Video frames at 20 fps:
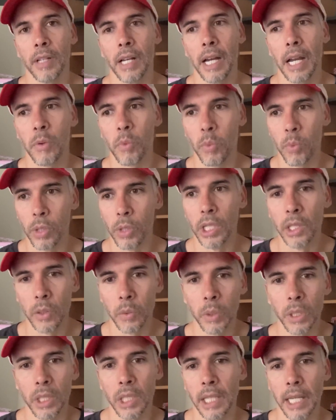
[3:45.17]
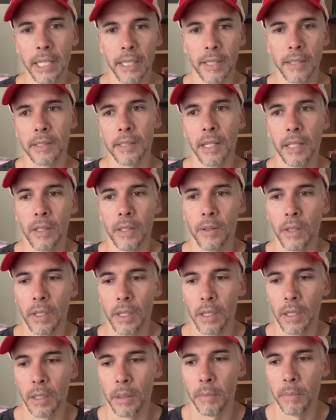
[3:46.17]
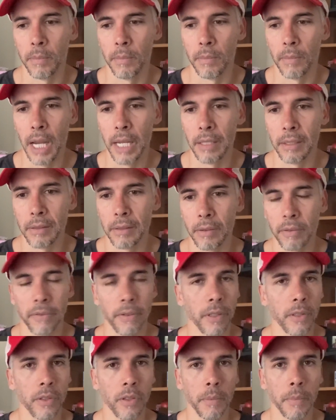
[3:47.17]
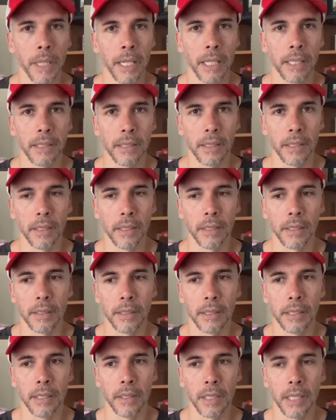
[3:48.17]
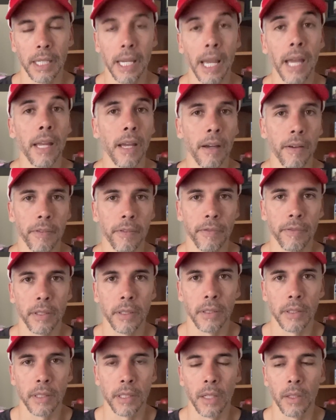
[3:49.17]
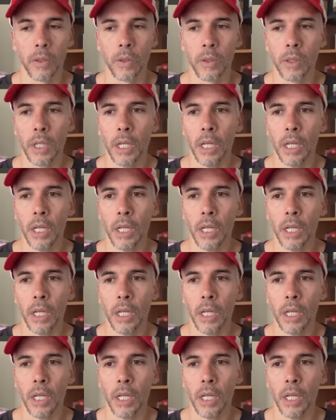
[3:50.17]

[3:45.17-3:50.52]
I really, really like Cancelo. Um, I used to refer to him as uh, Silky AF Cancelo.